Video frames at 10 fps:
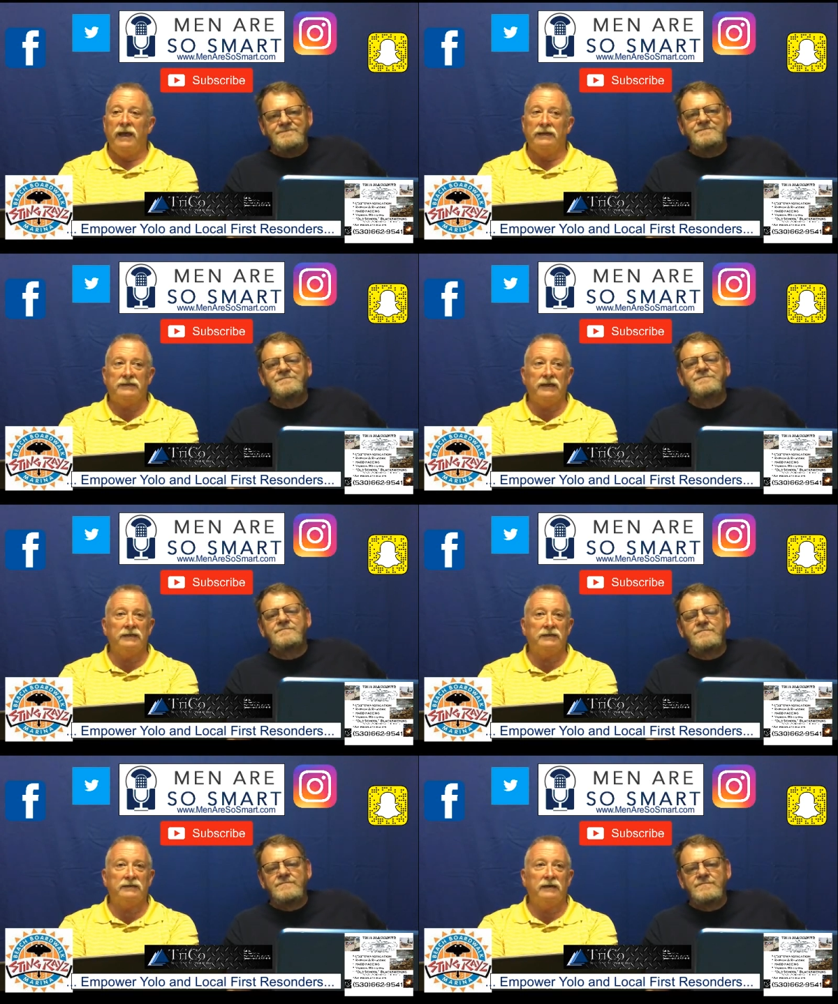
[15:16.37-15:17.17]
Speaker 1: And
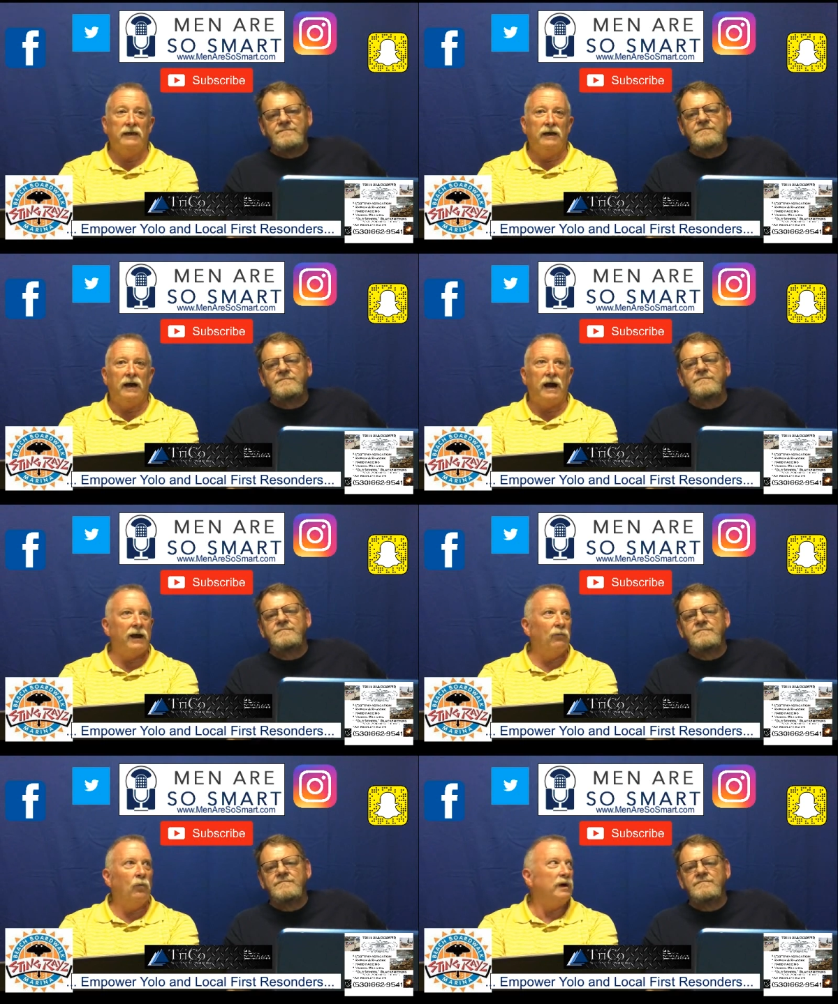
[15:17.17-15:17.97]
since
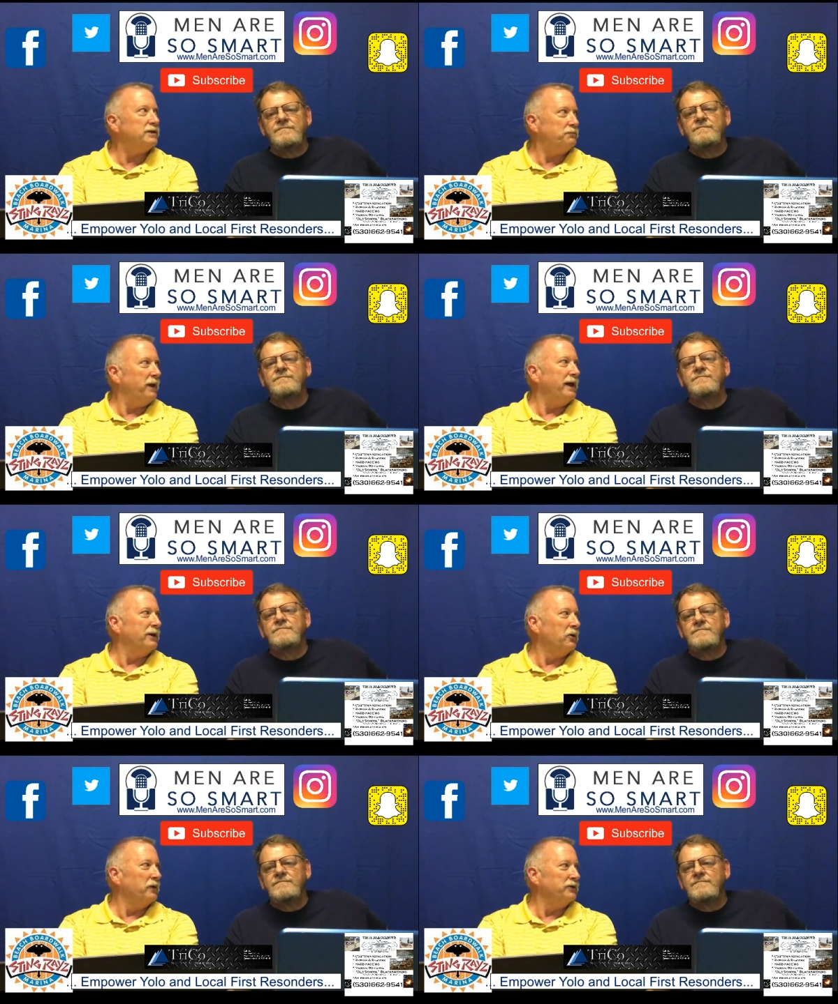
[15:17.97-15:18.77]
I was
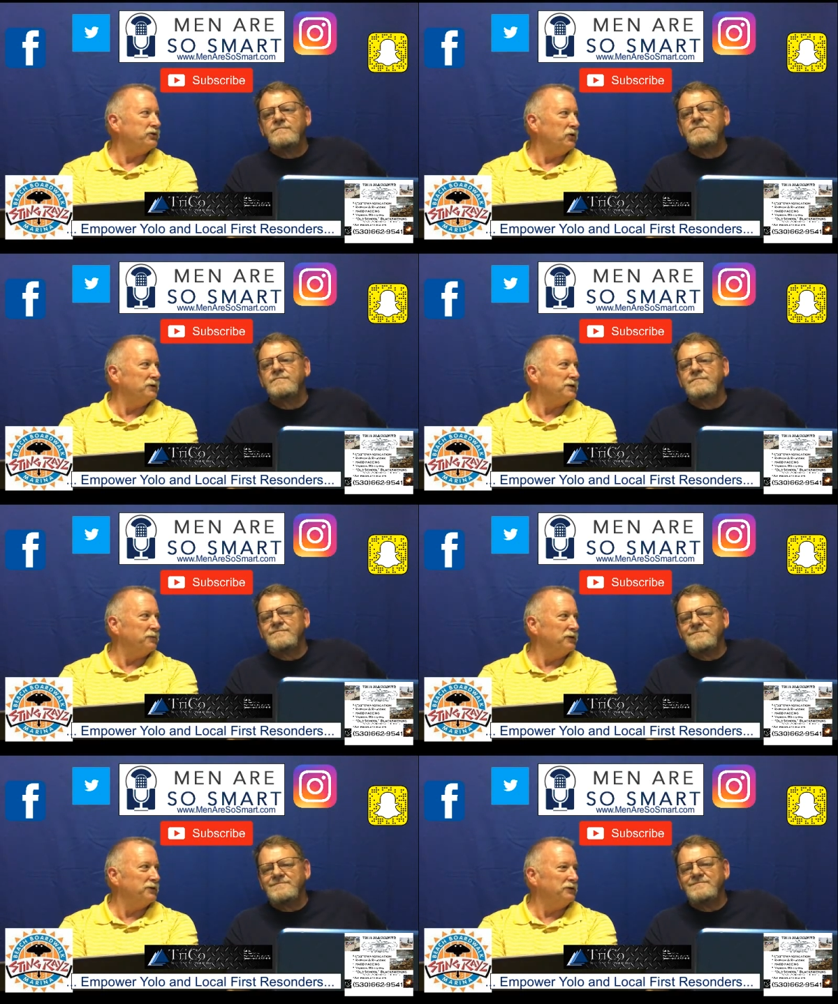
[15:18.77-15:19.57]
paying her insurance
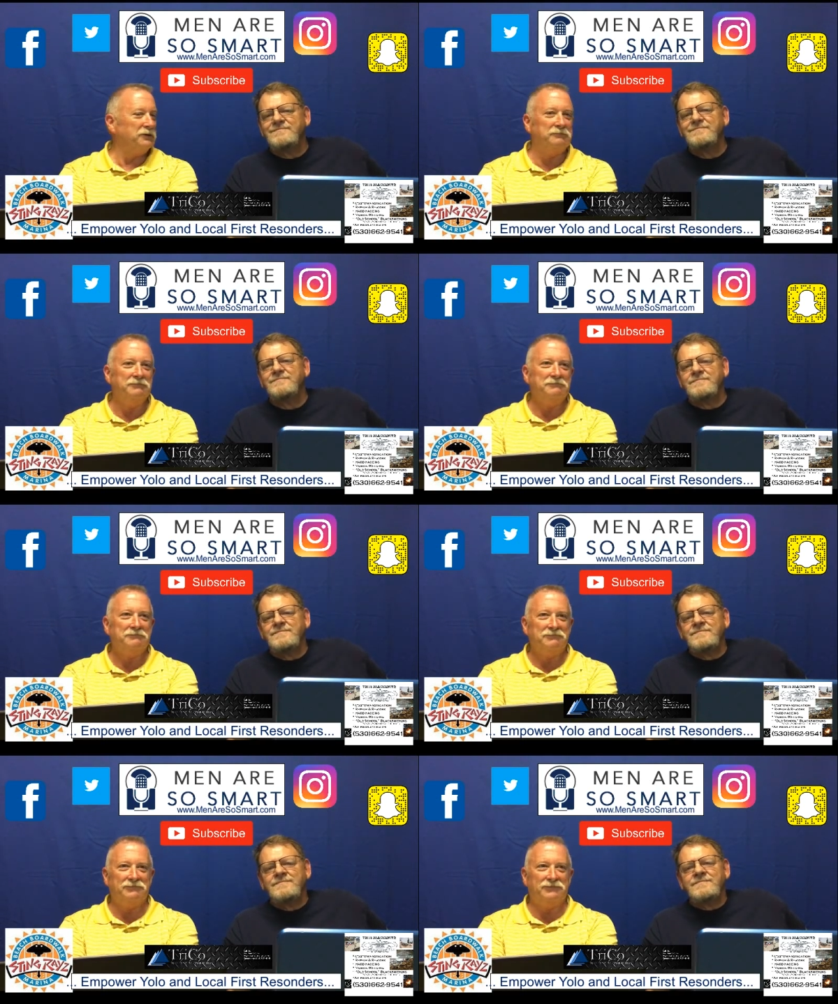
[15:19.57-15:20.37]
up until
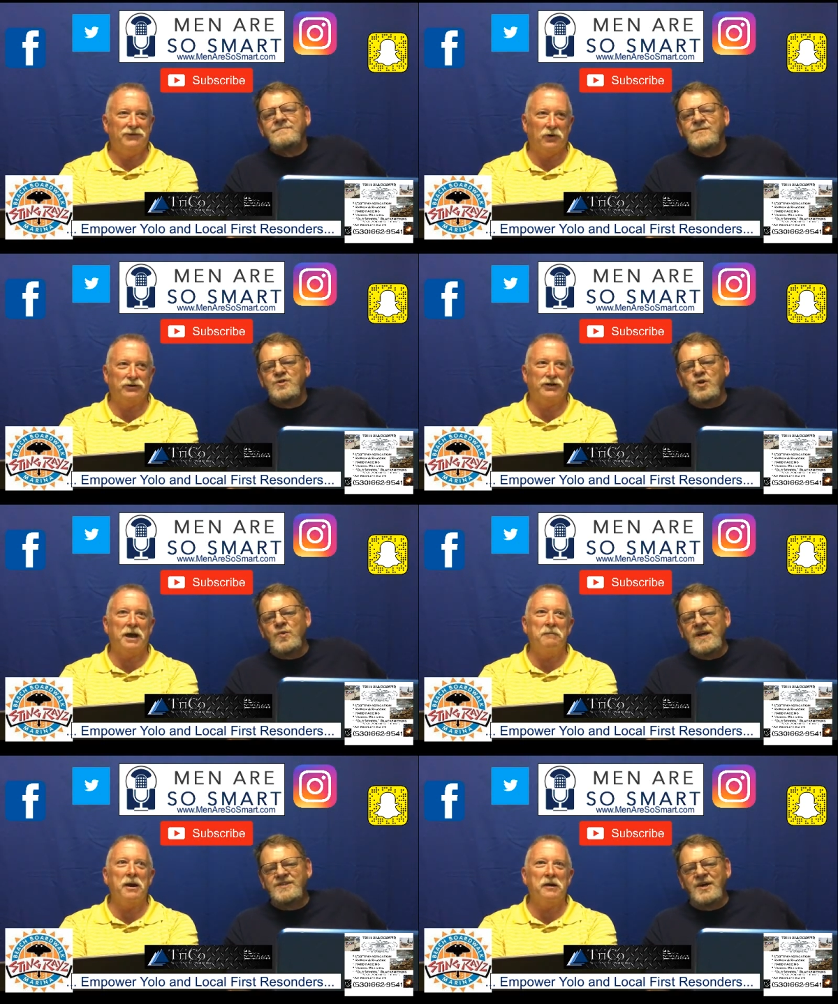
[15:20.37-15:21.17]
she
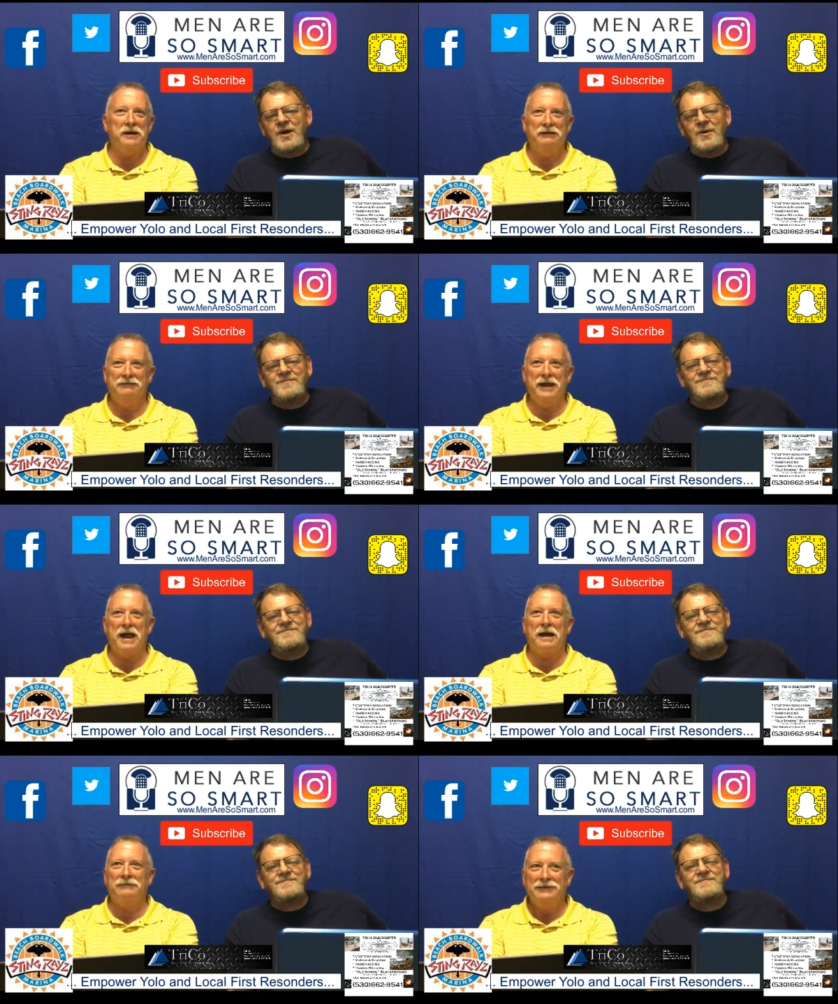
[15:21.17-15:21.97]
got married, ago.
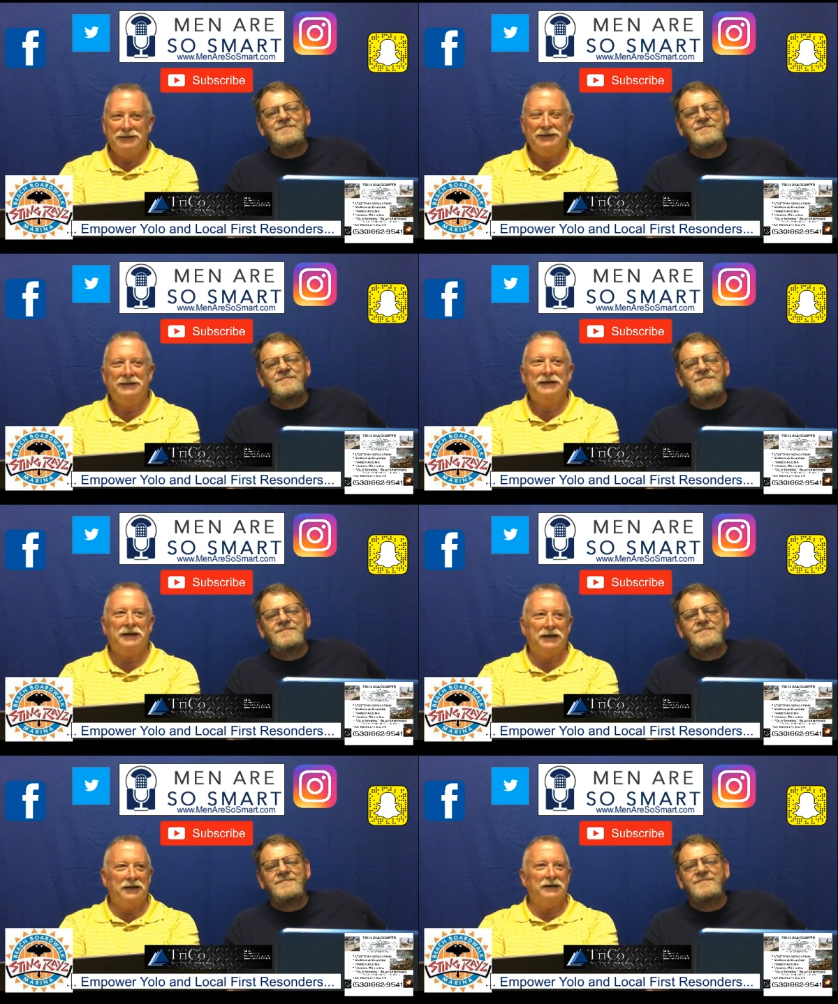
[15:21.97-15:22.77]
yeah,
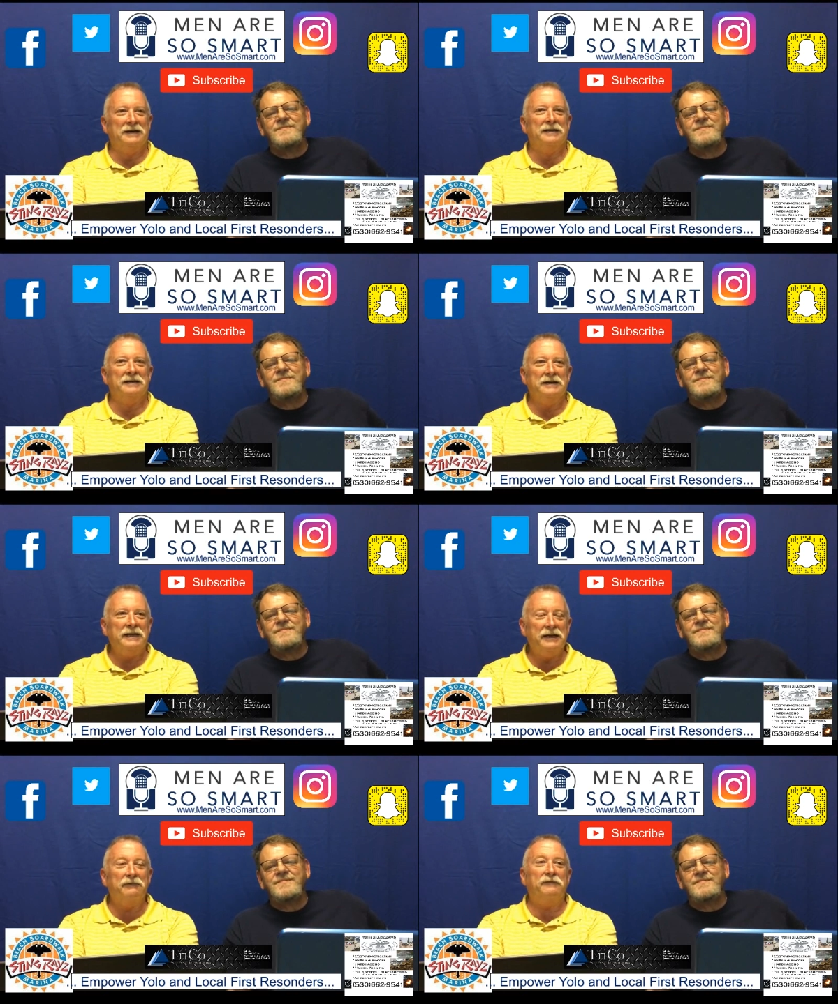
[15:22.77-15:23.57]
uh,
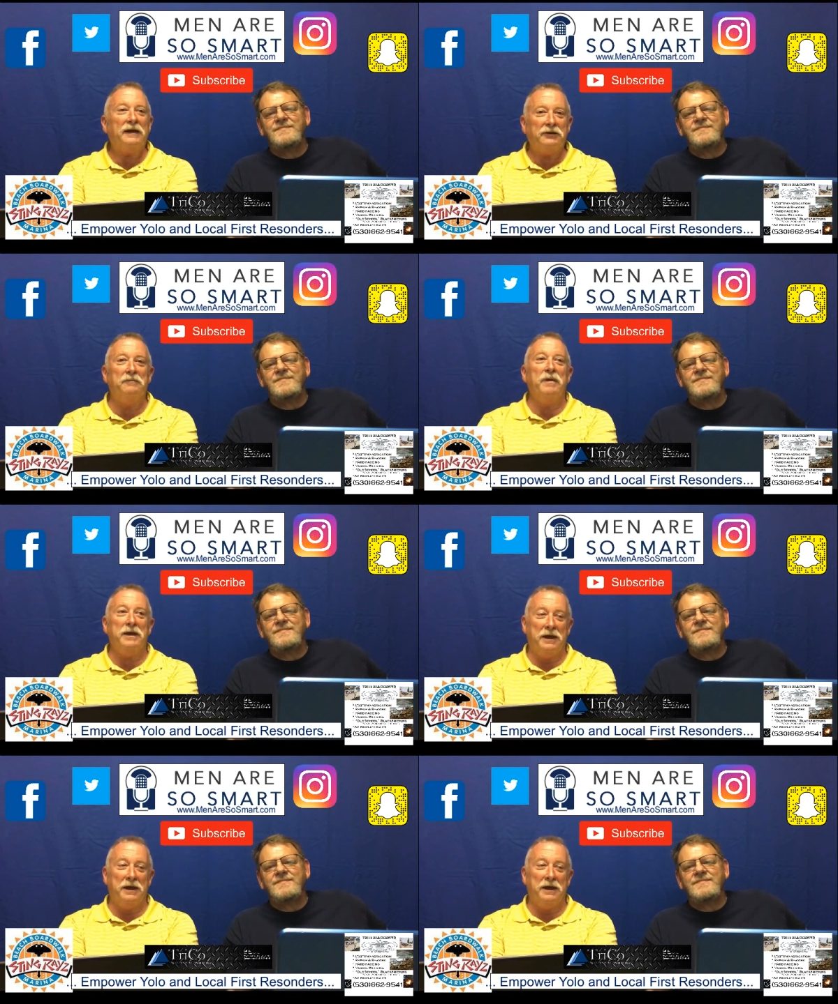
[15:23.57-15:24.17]
it affected me.